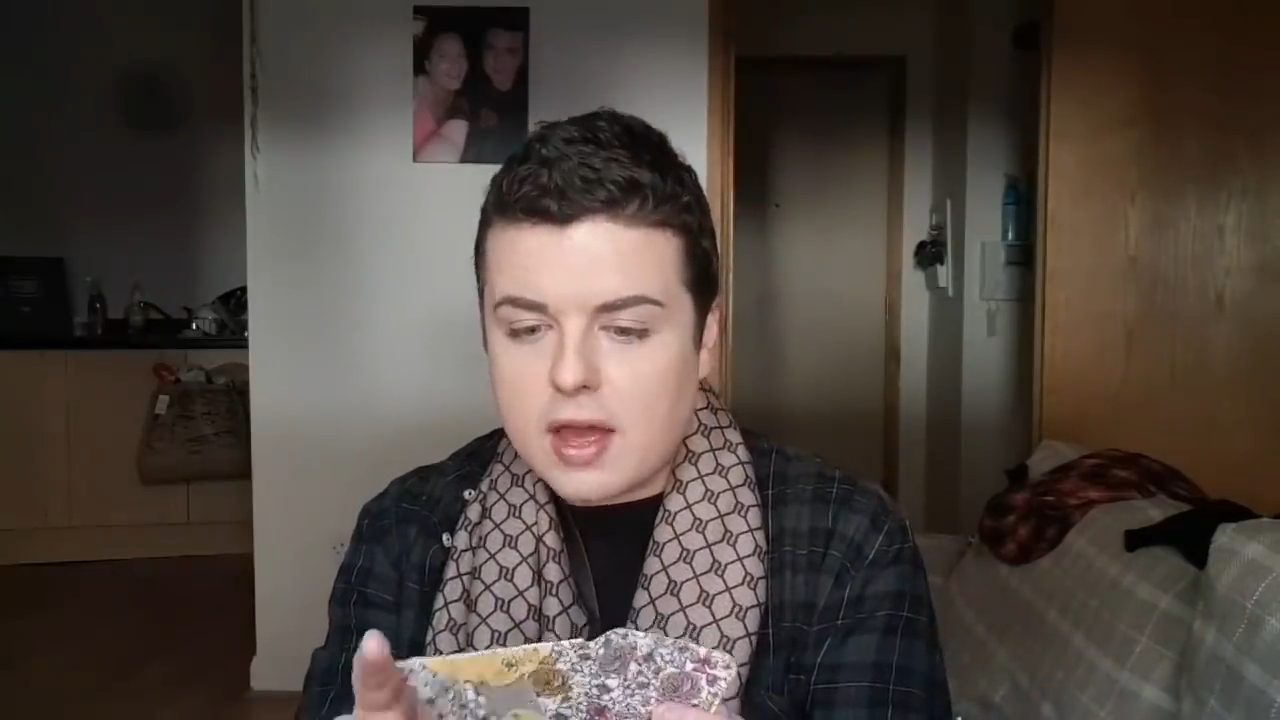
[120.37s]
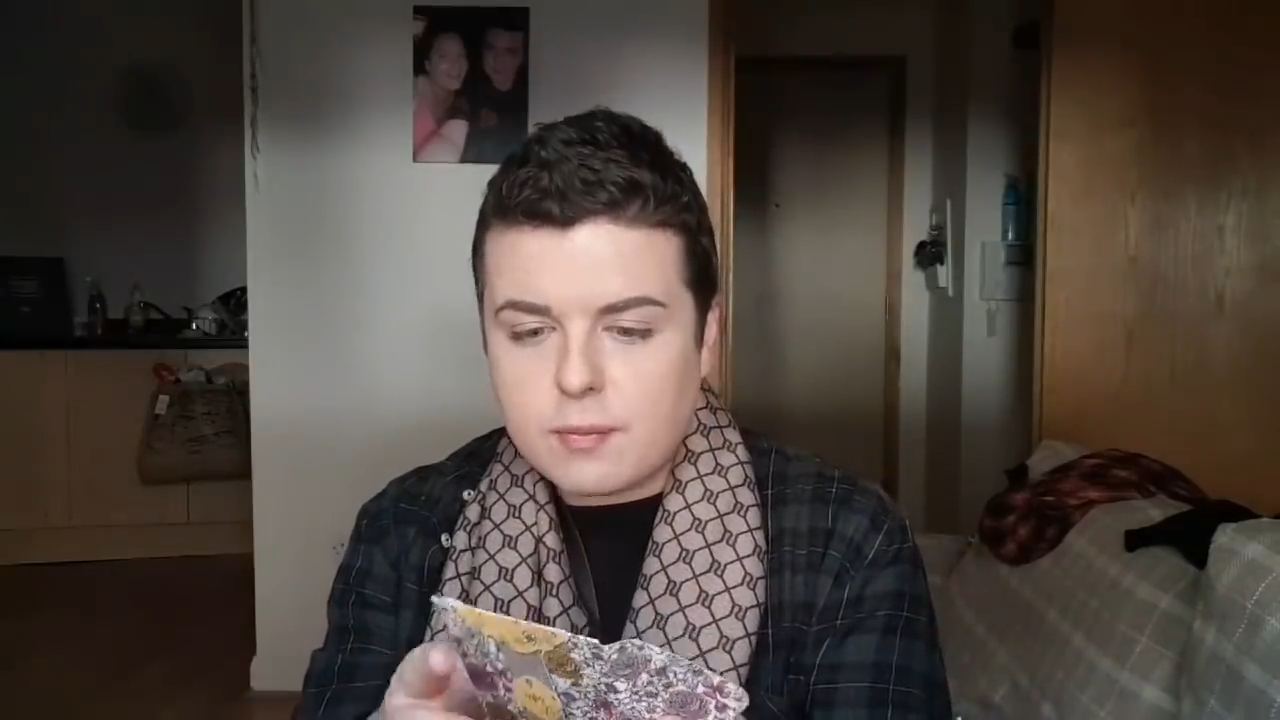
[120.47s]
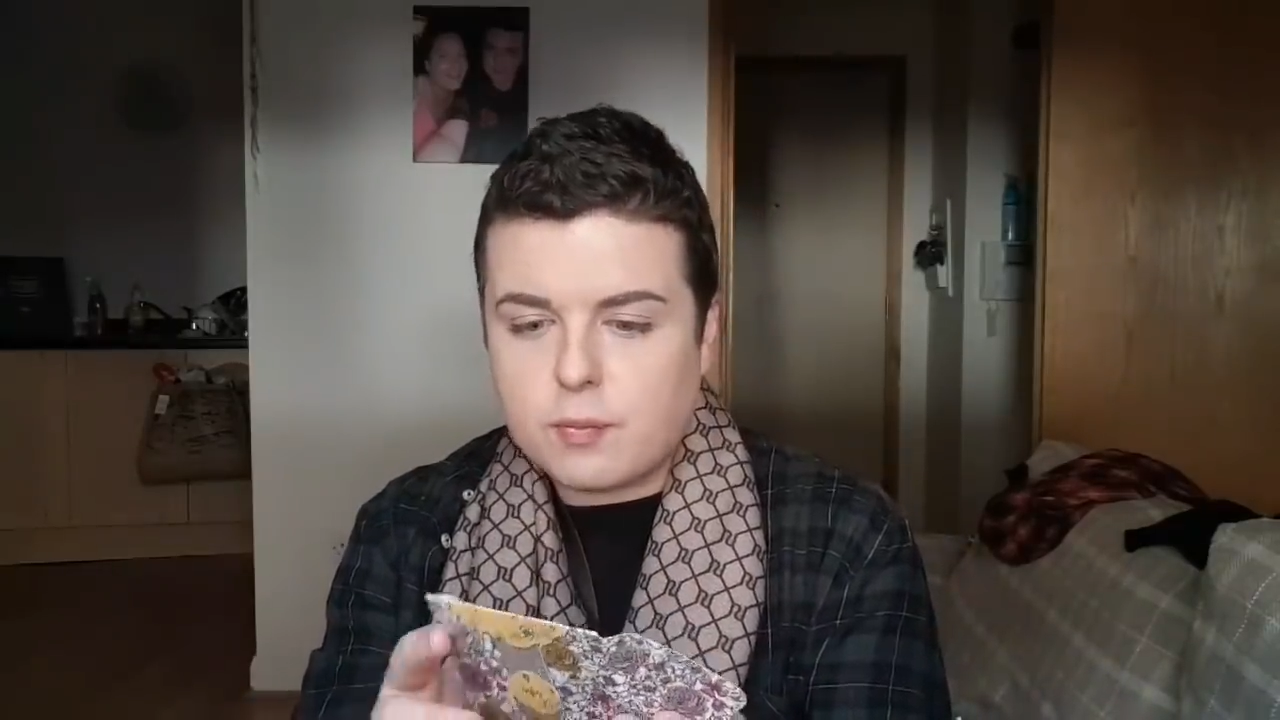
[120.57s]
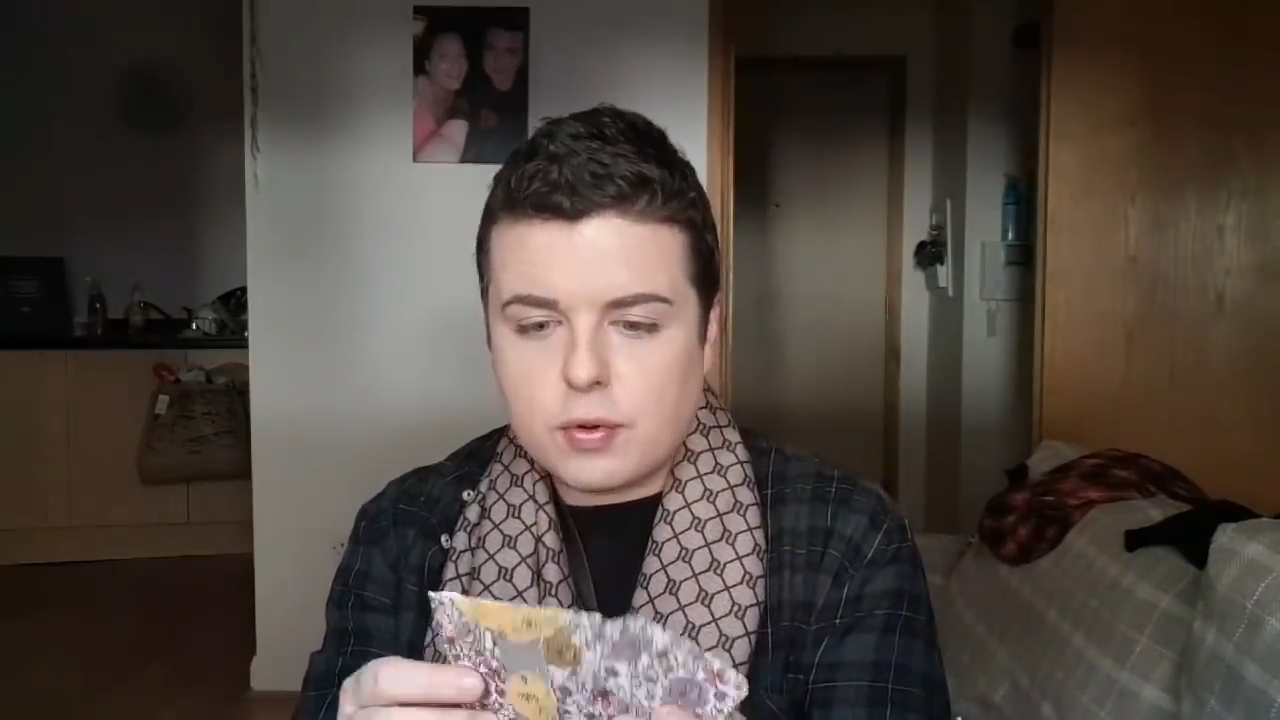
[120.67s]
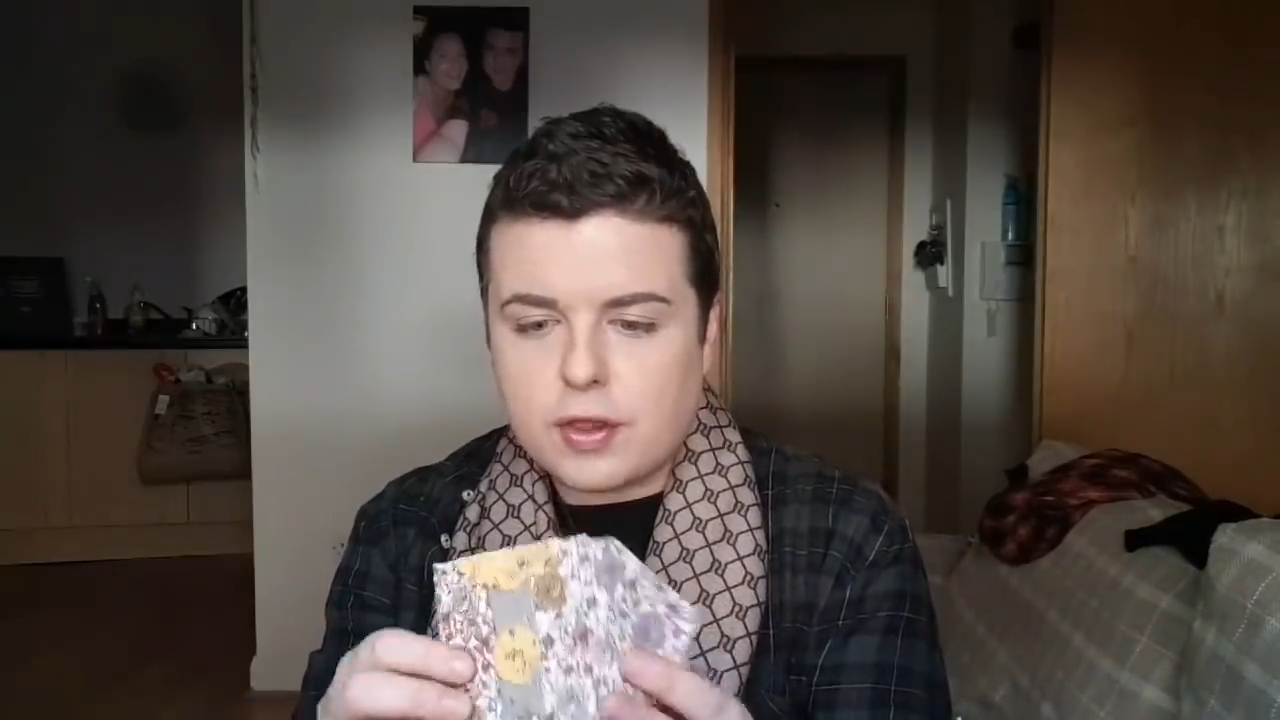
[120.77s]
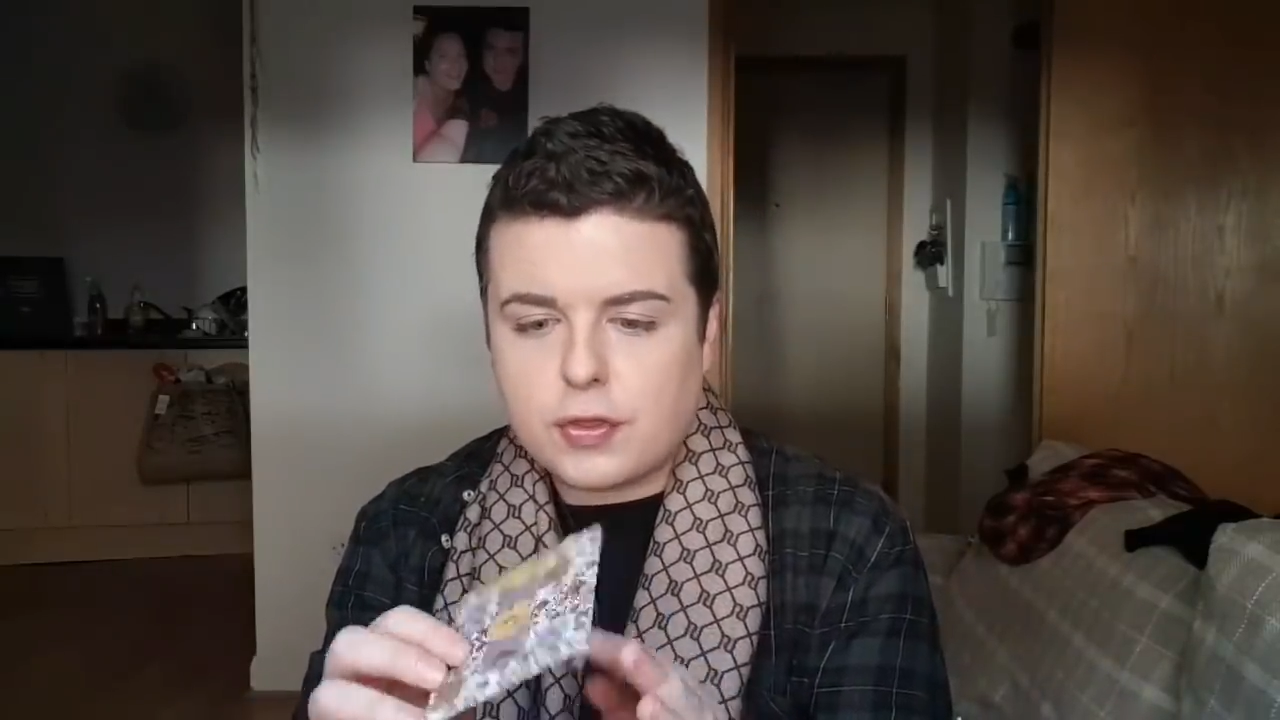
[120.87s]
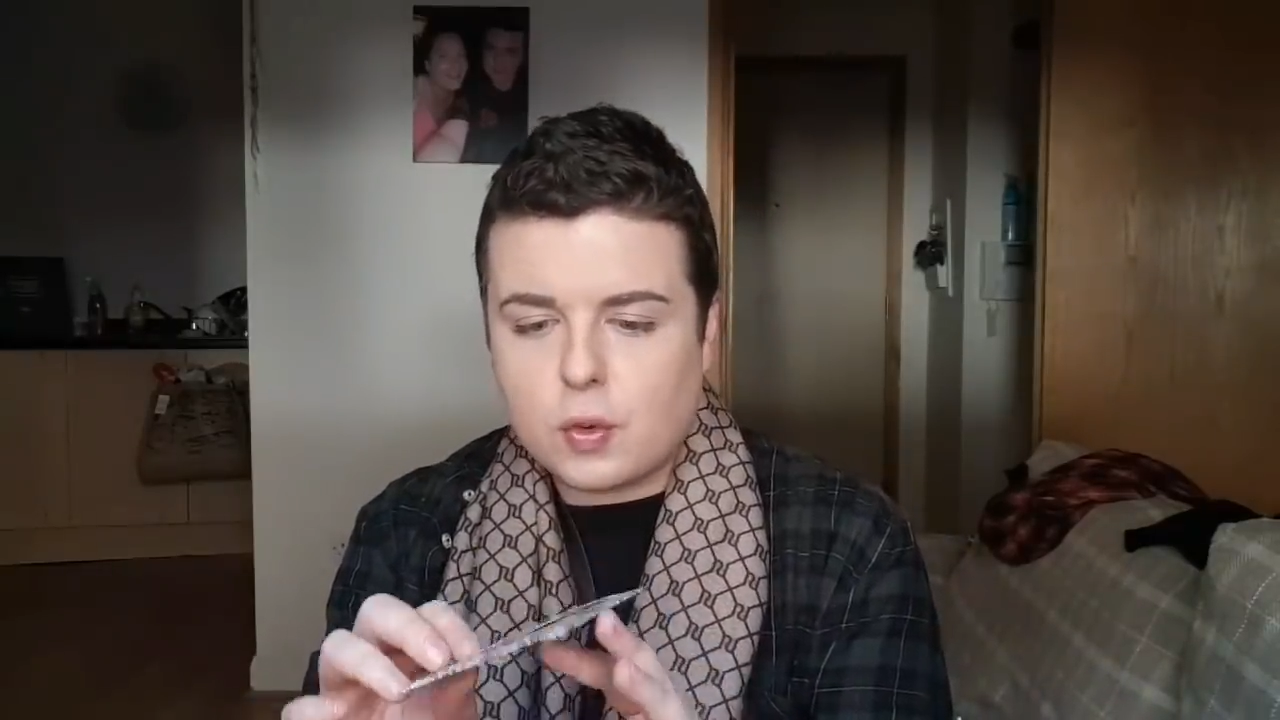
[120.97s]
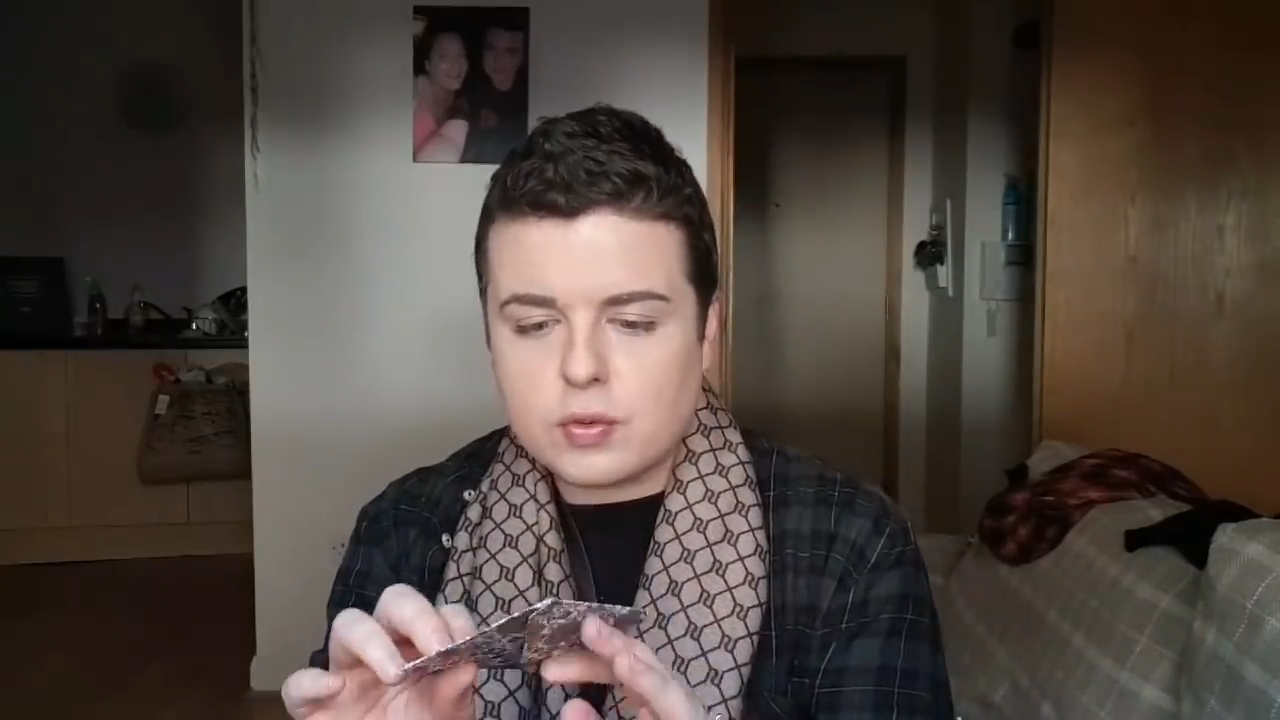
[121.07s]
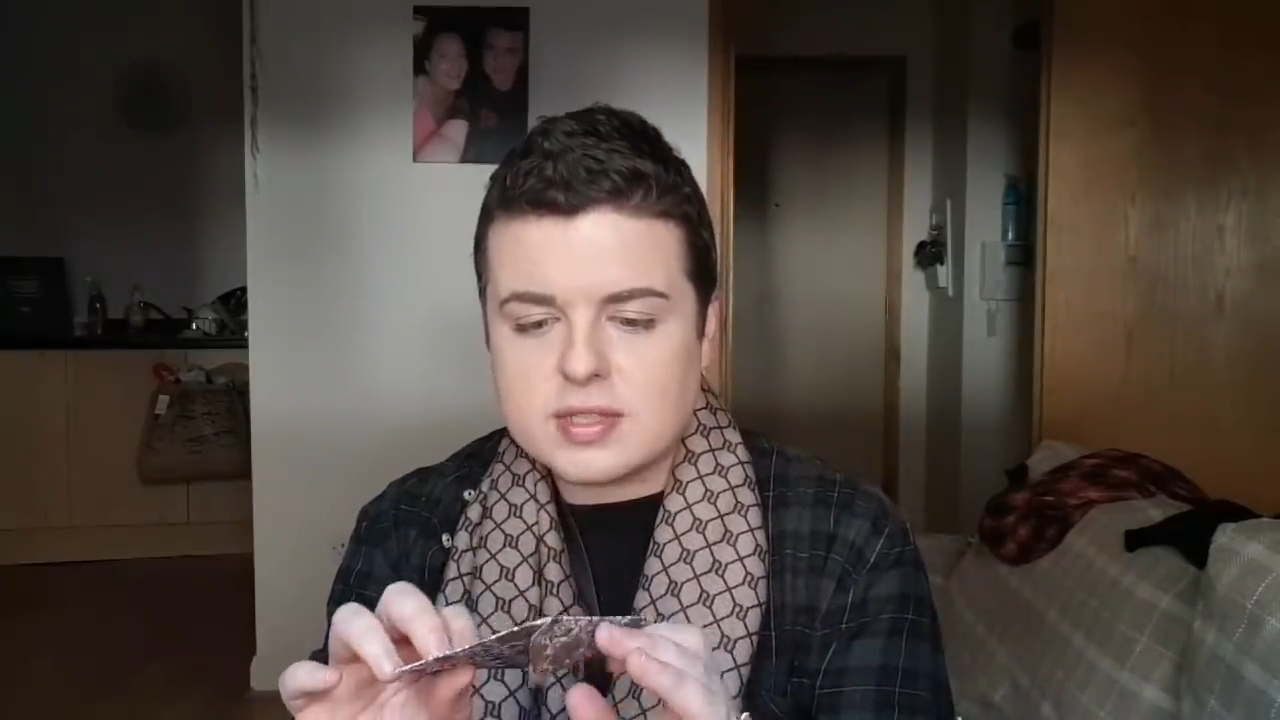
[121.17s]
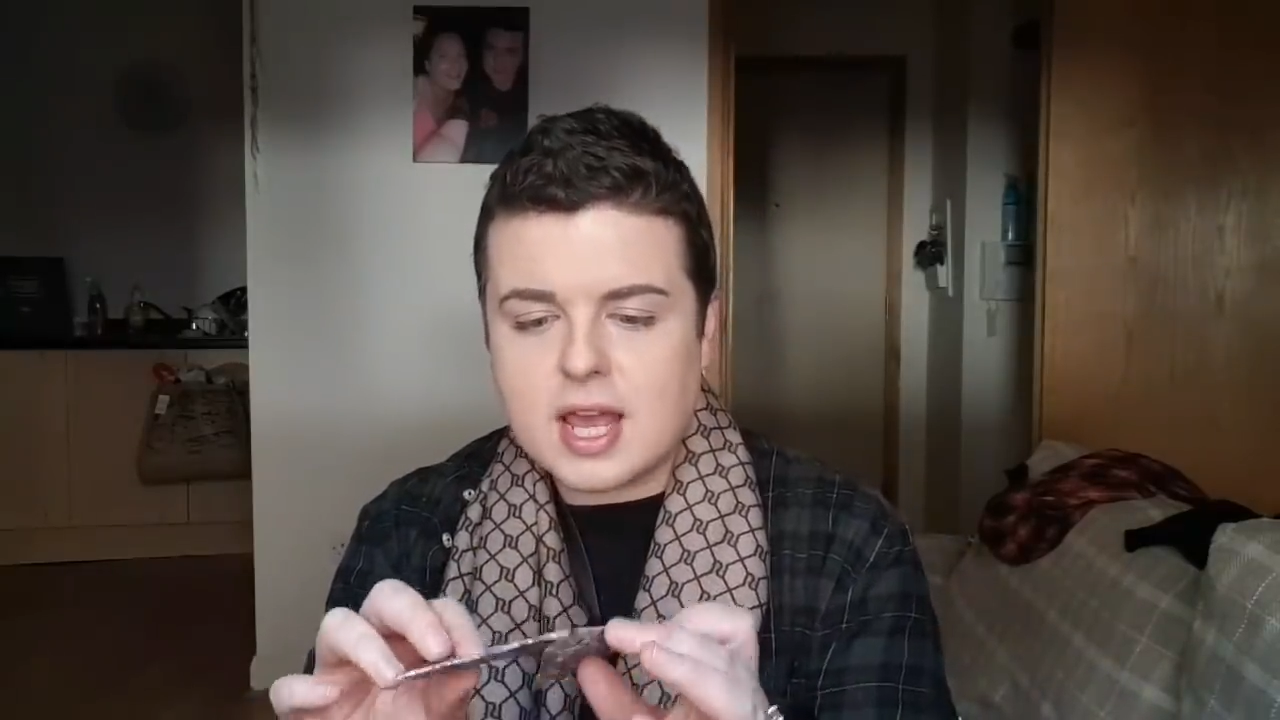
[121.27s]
I would have thought